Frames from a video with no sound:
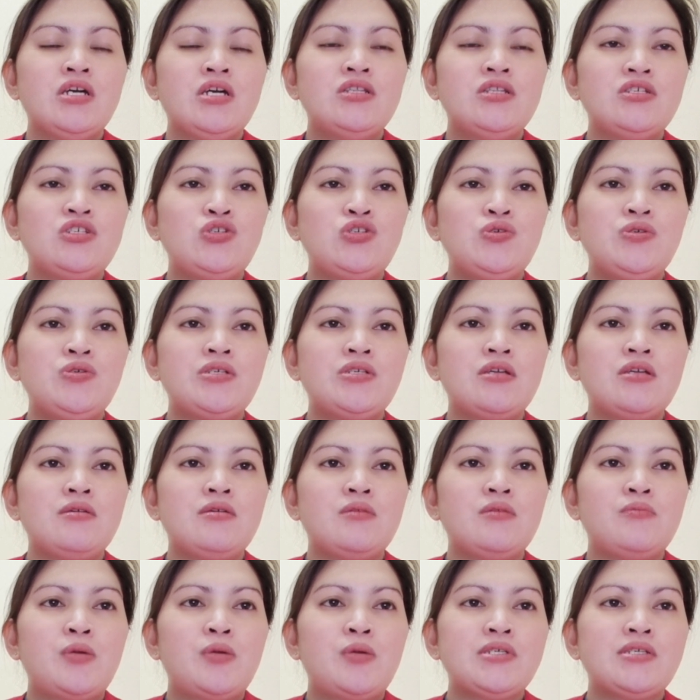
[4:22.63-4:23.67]
The chosen
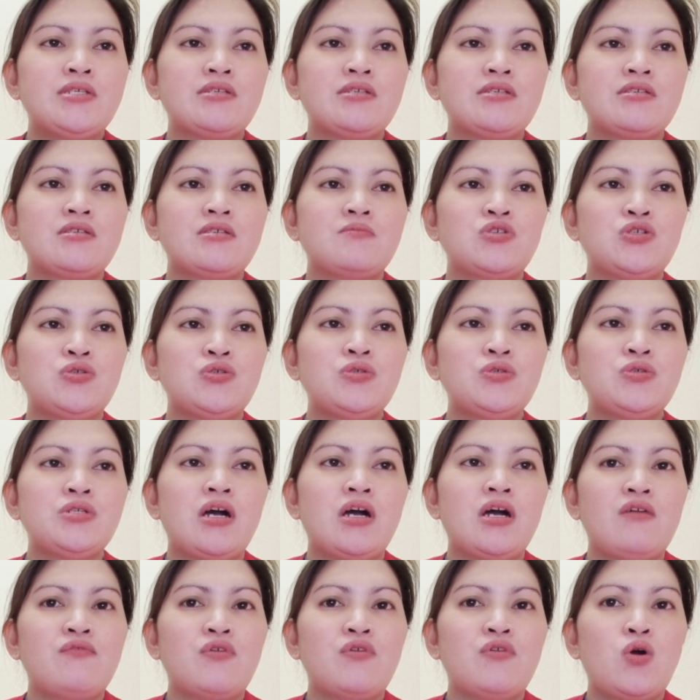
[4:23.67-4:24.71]
MRP system should
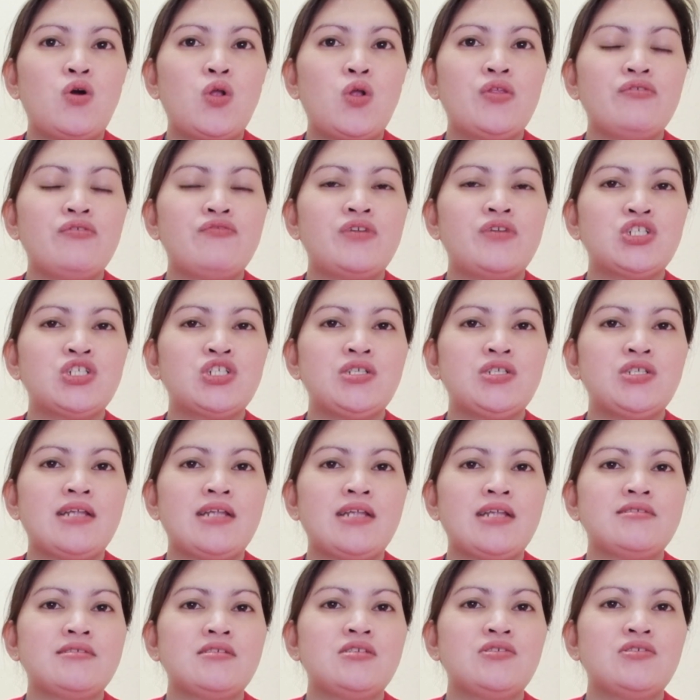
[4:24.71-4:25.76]
have all the
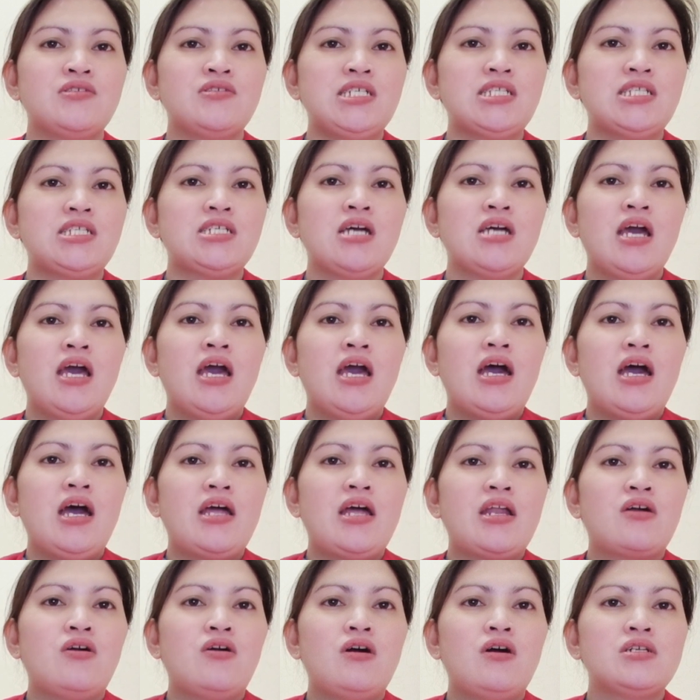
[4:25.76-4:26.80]
functionalities you need at a
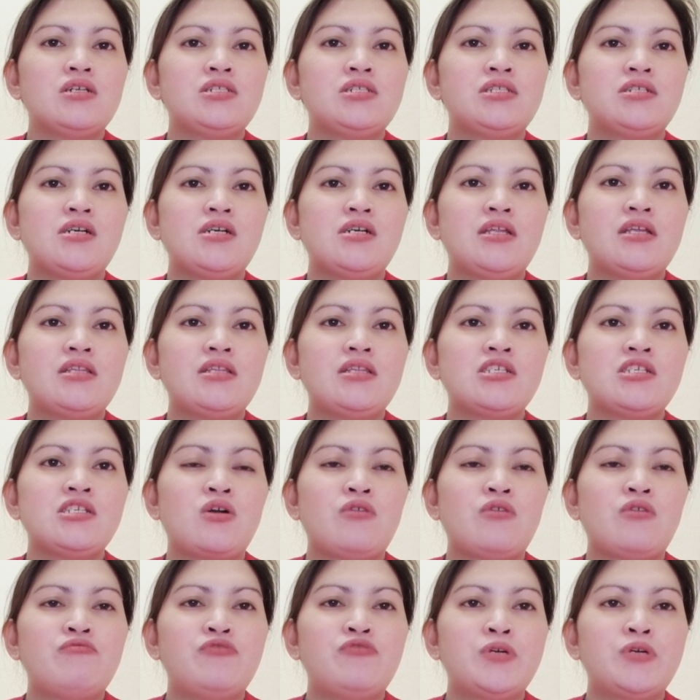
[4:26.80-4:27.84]
cost that is
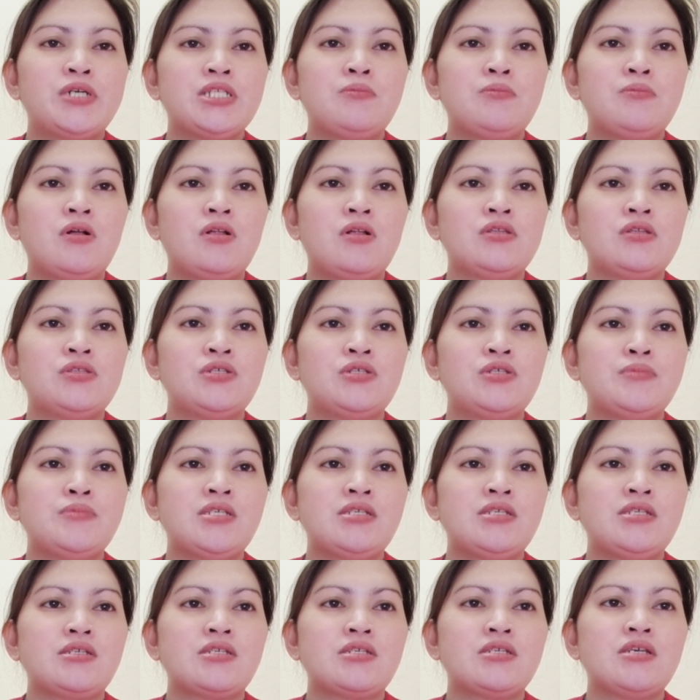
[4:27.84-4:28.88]
comfortable to the
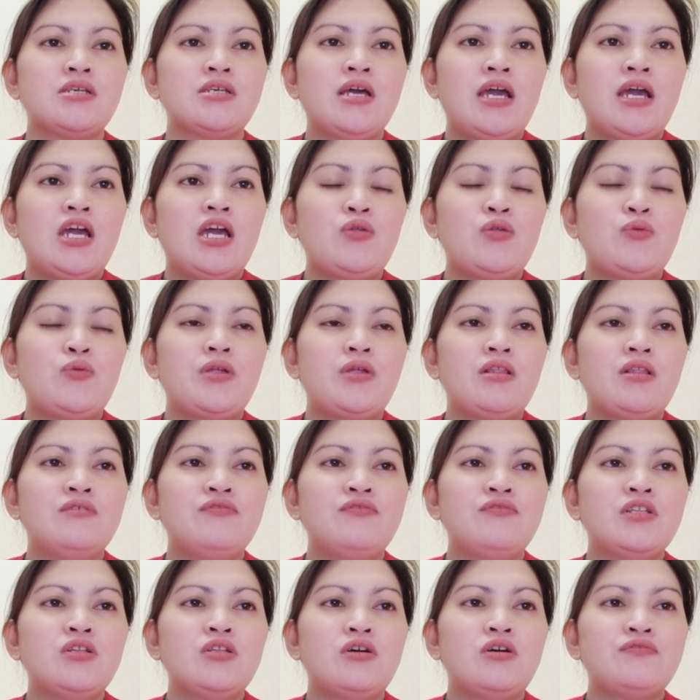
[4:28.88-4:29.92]
business and with a
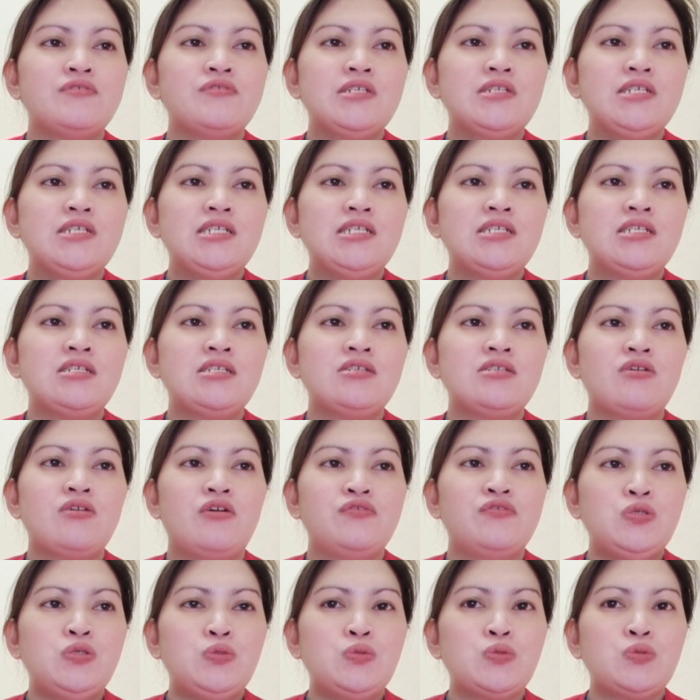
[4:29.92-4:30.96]
level of ease of
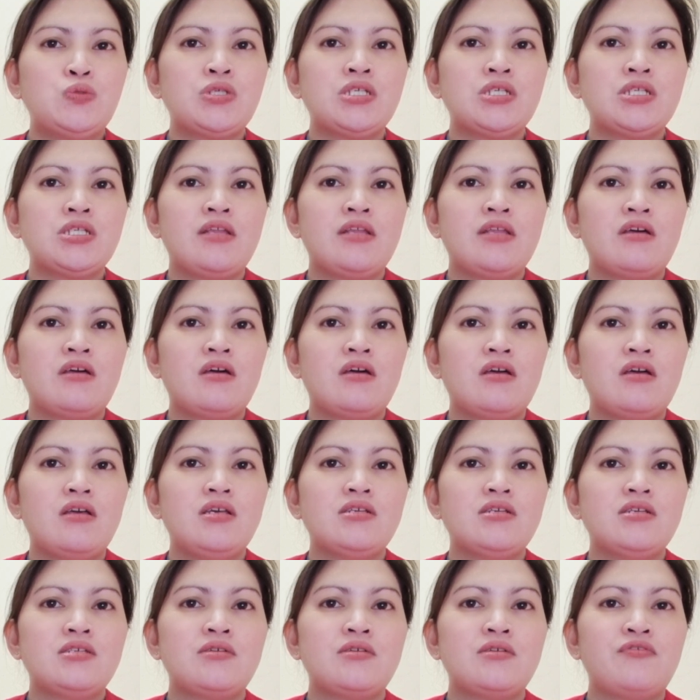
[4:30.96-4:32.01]
use that
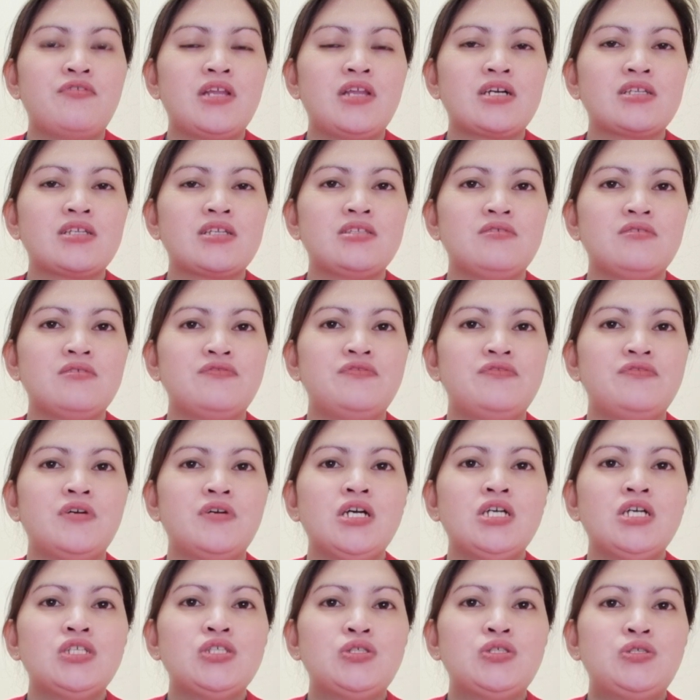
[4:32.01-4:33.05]
is reflective
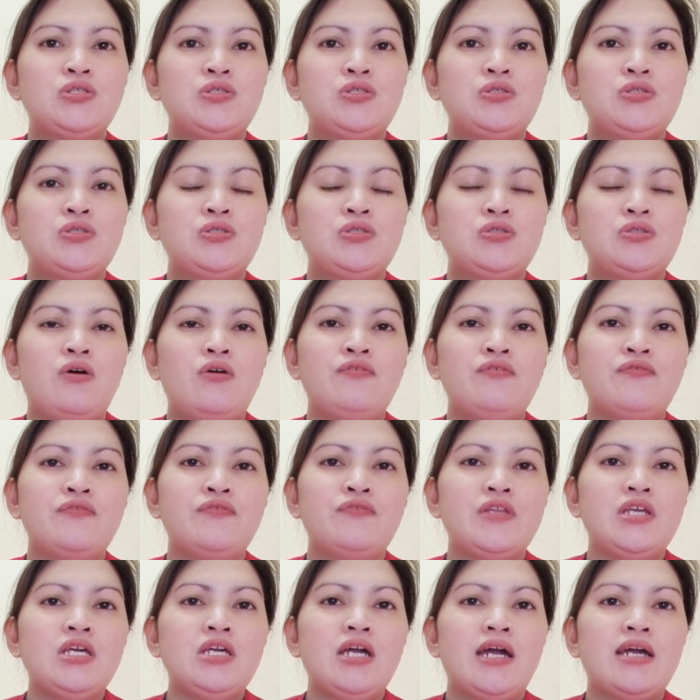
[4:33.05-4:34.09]
of
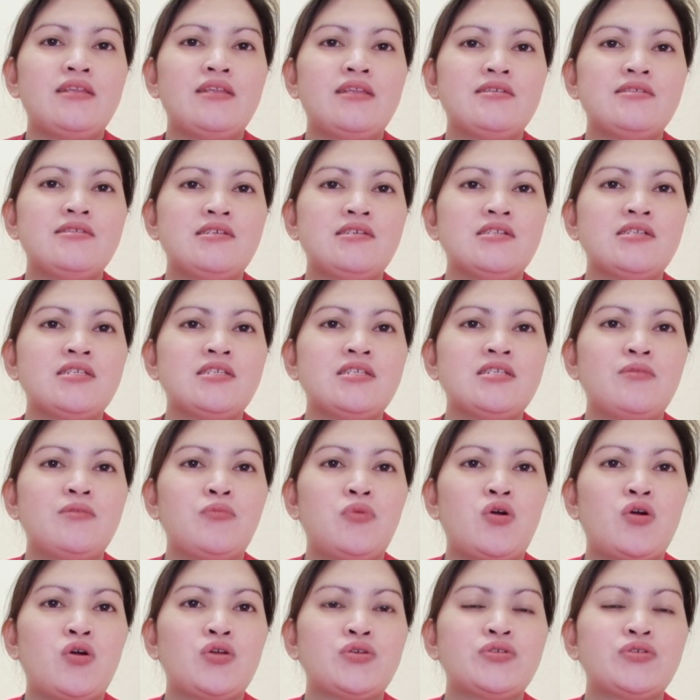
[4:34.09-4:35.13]
the IT skills
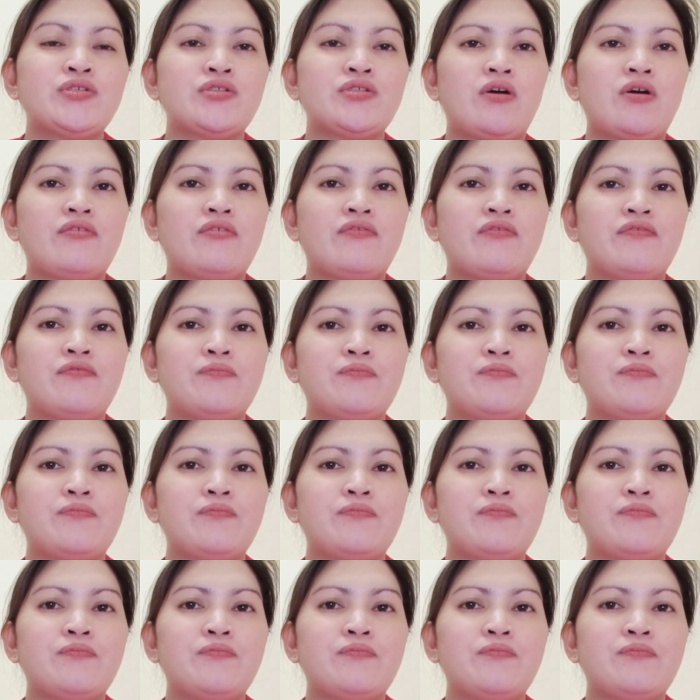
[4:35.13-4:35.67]
among your staff.